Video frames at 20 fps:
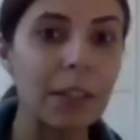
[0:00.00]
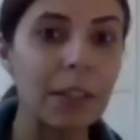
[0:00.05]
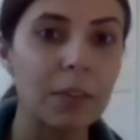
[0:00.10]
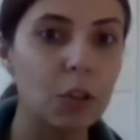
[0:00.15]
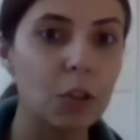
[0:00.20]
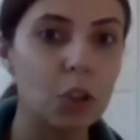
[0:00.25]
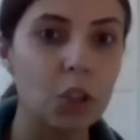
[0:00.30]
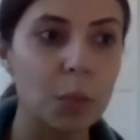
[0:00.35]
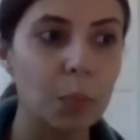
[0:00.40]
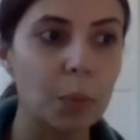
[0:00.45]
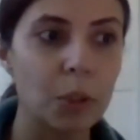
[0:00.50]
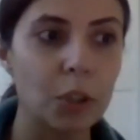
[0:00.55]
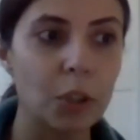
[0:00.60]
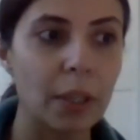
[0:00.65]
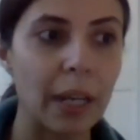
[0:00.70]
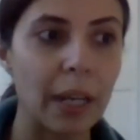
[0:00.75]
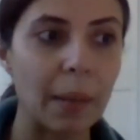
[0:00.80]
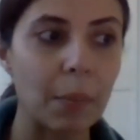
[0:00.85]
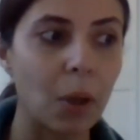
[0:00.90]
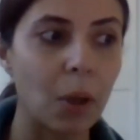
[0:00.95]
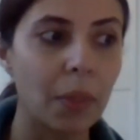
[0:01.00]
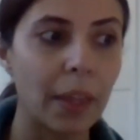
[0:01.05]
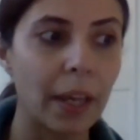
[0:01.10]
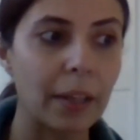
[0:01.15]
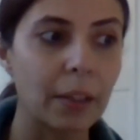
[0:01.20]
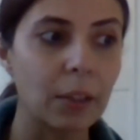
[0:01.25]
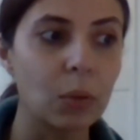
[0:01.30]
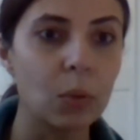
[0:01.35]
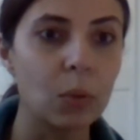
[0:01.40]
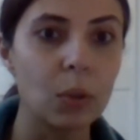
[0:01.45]
even if you just put your name on
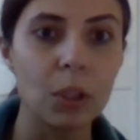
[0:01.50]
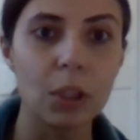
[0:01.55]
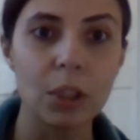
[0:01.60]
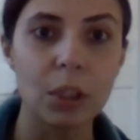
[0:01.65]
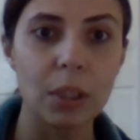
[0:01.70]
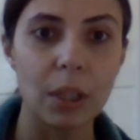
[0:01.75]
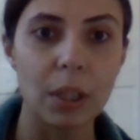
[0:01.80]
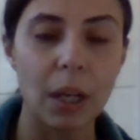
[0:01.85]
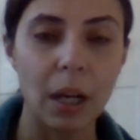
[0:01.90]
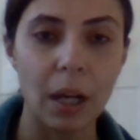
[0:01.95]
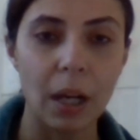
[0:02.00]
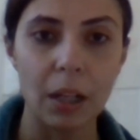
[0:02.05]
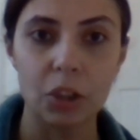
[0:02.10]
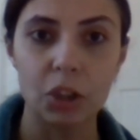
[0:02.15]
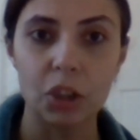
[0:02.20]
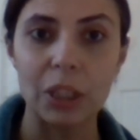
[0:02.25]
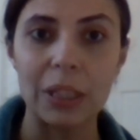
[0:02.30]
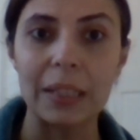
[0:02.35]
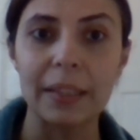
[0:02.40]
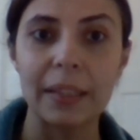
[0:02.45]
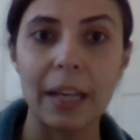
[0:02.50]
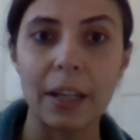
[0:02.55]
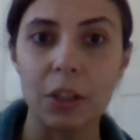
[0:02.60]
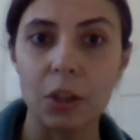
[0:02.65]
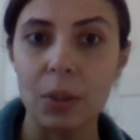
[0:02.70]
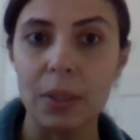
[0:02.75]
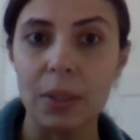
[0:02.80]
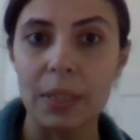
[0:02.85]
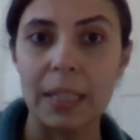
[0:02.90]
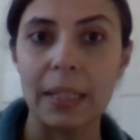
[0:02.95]
that Google sheet that
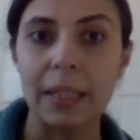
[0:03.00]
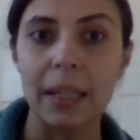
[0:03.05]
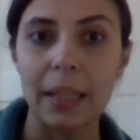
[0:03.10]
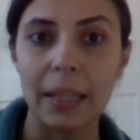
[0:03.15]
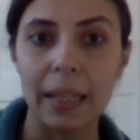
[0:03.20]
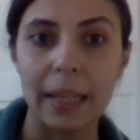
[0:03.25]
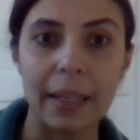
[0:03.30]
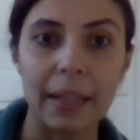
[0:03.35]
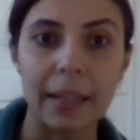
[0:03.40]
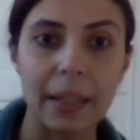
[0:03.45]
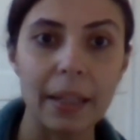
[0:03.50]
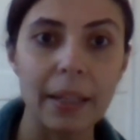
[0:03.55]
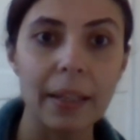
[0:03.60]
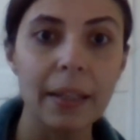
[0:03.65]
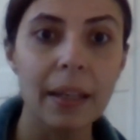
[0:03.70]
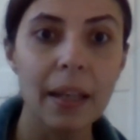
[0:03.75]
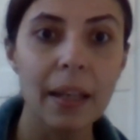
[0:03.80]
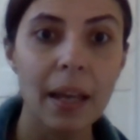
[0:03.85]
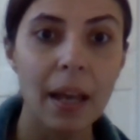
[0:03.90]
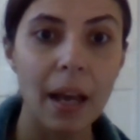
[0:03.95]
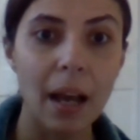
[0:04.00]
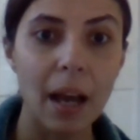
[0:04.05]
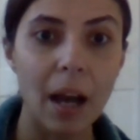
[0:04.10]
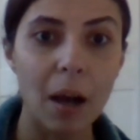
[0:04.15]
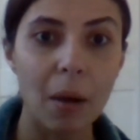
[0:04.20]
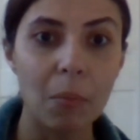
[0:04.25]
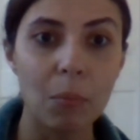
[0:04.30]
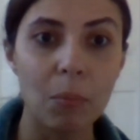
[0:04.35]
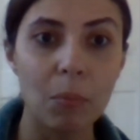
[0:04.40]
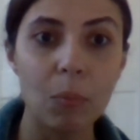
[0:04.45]
you'll see the link in,
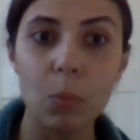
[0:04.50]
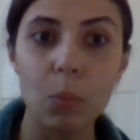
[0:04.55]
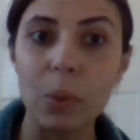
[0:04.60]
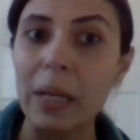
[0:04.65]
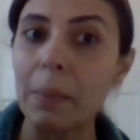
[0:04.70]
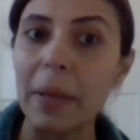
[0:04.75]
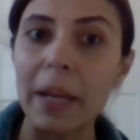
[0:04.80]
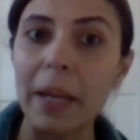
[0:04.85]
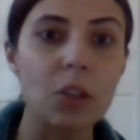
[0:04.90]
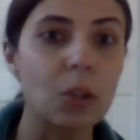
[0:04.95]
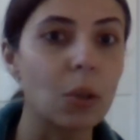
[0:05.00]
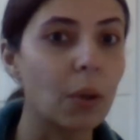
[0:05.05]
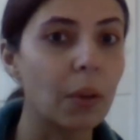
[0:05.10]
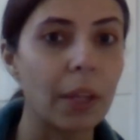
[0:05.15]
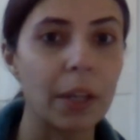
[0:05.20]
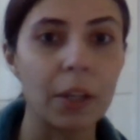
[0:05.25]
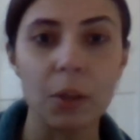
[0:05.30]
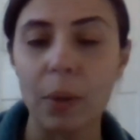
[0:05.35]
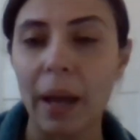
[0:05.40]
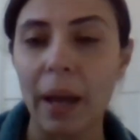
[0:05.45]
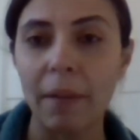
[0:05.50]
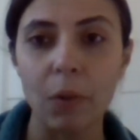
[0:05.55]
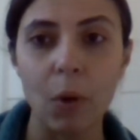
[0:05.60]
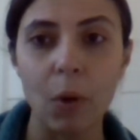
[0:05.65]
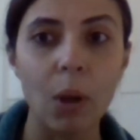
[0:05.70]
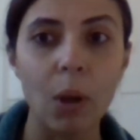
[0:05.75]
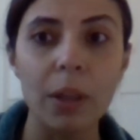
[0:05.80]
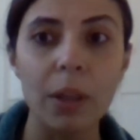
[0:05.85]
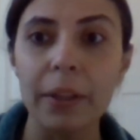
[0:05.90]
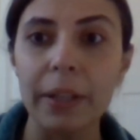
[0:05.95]
we'll make sure that you have
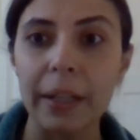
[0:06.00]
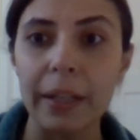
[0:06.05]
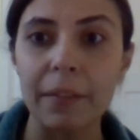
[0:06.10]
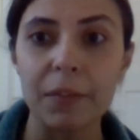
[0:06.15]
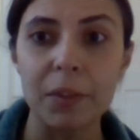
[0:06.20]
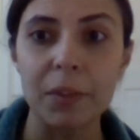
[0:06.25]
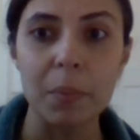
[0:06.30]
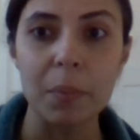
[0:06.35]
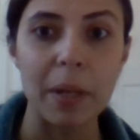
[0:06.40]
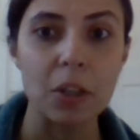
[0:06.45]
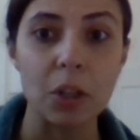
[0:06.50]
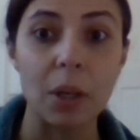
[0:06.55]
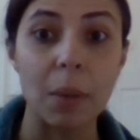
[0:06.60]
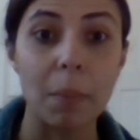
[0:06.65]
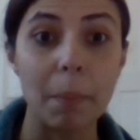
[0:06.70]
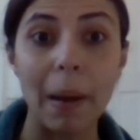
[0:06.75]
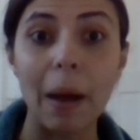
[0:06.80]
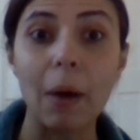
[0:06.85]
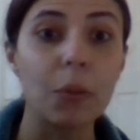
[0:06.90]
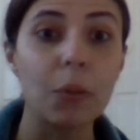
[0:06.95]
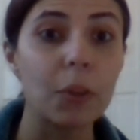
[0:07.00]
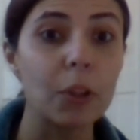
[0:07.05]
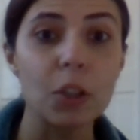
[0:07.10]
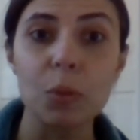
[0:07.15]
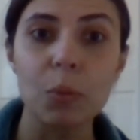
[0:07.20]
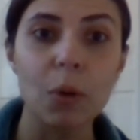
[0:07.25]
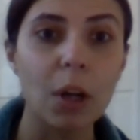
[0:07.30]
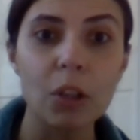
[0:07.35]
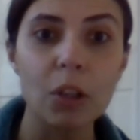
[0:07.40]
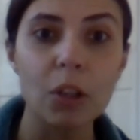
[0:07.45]
all the information about this
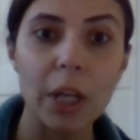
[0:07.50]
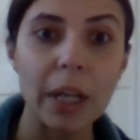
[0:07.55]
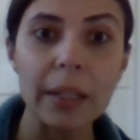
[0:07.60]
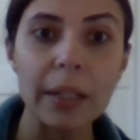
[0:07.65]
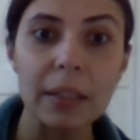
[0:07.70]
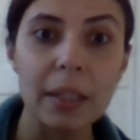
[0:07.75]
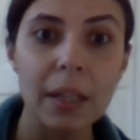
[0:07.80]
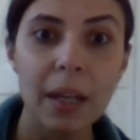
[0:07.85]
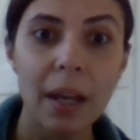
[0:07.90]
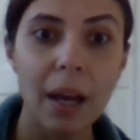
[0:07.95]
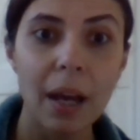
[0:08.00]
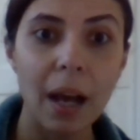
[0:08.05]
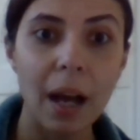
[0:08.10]
project